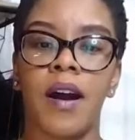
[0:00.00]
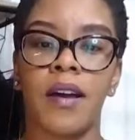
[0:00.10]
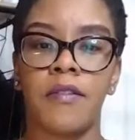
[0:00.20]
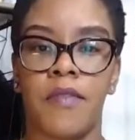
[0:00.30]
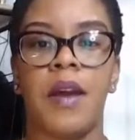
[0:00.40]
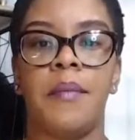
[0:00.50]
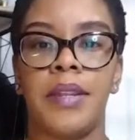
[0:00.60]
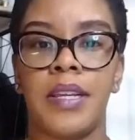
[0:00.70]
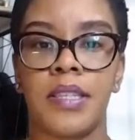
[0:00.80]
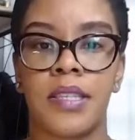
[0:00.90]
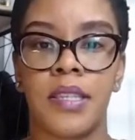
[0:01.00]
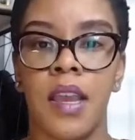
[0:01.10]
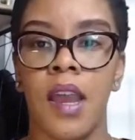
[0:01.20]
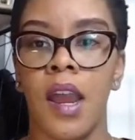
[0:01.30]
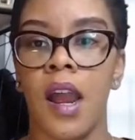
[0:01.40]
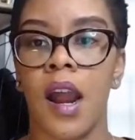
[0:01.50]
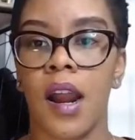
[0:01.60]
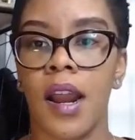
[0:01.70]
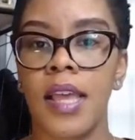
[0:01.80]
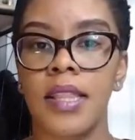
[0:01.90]
font families.
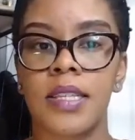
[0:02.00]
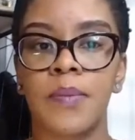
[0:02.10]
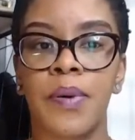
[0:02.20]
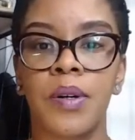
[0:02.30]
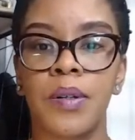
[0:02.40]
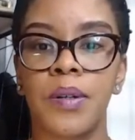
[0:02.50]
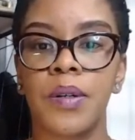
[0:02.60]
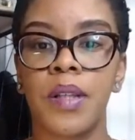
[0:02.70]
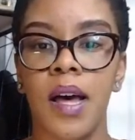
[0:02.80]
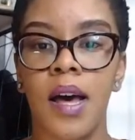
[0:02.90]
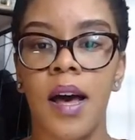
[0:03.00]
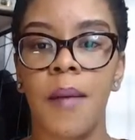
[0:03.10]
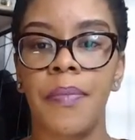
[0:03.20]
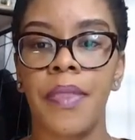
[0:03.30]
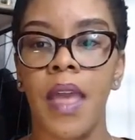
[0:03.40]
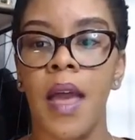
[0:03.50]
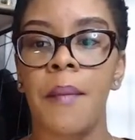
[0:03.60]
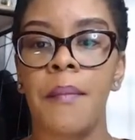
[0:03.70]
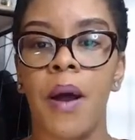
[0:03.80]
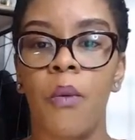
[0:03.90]
All right, let's pull up
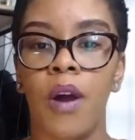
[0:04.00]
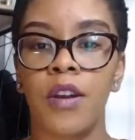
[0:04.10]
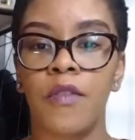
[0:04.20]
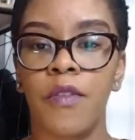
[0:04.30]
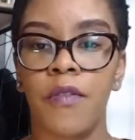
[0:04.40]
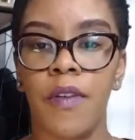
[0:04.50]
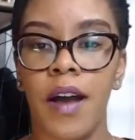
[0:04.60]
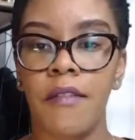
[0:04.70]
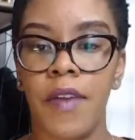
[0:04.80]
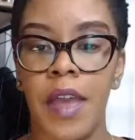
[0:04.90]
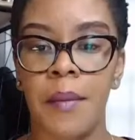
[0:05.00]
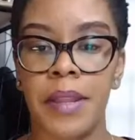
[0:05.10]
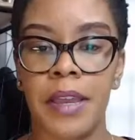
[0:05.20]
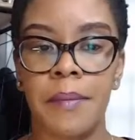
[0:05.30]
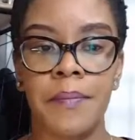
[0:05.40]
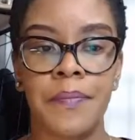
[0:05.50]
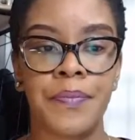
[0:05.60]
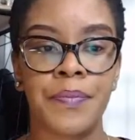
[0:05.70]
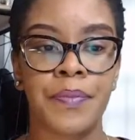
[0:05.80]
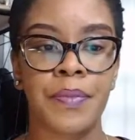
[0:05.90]
my wonderful font family.
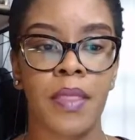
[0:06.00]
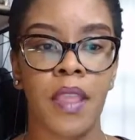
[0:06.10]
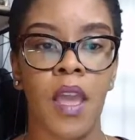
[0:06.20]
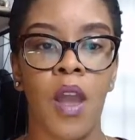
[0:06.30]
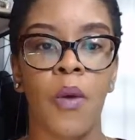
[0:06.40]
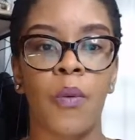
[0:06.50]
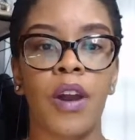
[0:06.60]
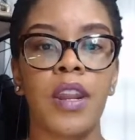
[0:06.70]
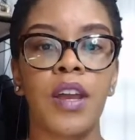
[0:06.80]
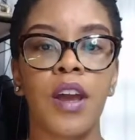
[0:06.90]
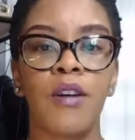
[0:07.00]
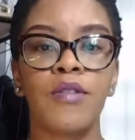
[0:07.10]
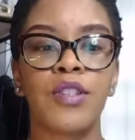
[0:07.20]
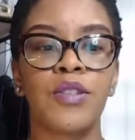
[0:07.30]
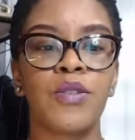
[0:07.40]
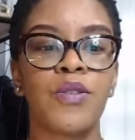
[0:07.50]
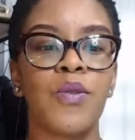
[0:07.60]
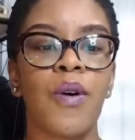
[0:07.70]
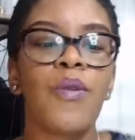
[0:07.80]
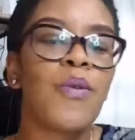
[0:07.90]
We're going to go
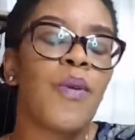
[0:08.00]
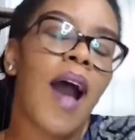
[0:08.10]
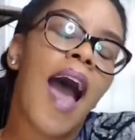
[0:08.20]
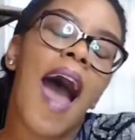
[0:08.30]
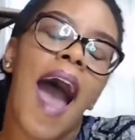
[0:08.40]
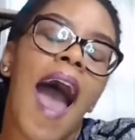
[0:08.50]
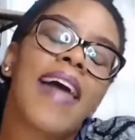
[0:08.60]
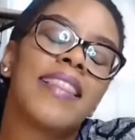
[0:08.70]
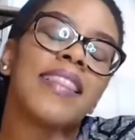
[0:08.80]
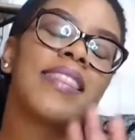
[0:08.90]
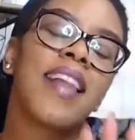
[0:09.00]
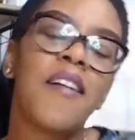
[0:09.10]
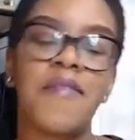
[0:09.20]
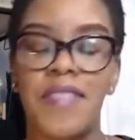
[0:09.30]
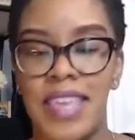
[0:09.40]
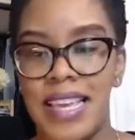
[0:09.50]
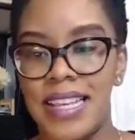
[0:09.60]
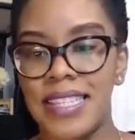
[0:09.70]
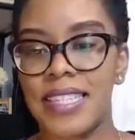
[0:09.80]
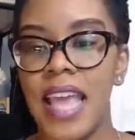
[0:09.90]
to, I love
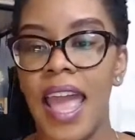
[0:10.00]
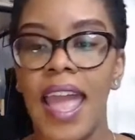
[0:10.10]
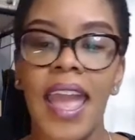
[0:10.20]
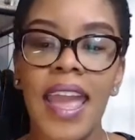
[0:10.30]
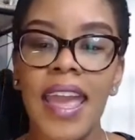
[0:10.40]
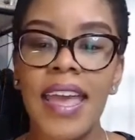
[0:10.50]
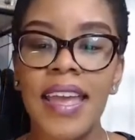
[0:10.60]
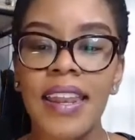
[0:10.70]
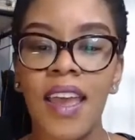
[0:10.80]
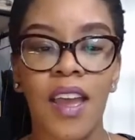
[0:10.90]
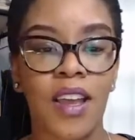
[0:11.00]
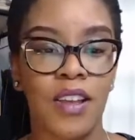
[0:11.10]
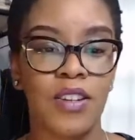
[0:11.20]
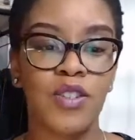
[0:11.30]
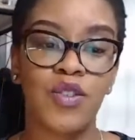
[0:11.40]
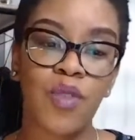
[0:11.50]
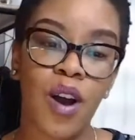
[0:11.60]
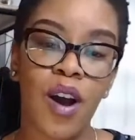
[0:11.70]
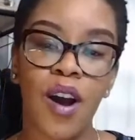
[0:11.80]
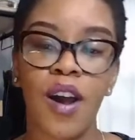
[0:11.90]
these
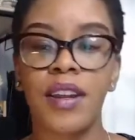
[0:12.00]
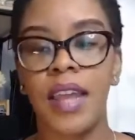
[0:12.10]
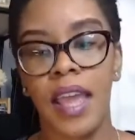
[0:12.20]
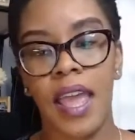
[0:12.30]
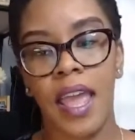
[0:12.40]
hand-drawn,